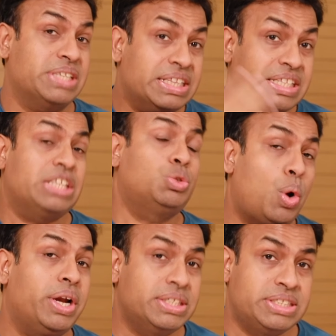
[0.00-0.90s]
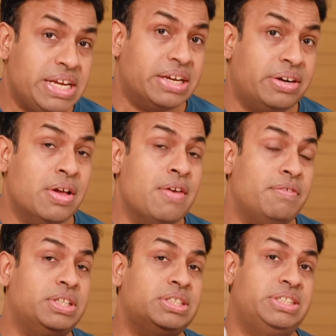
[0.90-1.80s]
and that's what is needed
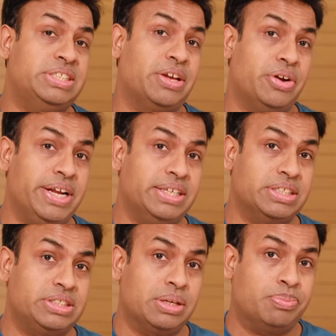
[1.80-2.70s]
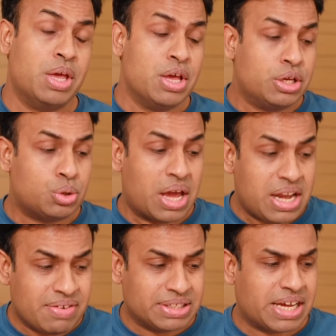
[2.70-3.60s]
with a security system. So
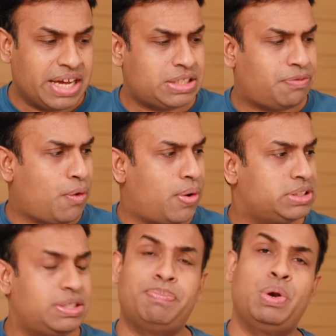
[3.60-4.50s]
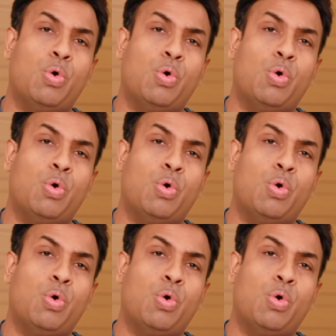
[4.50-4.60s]
anyways, guys, for simple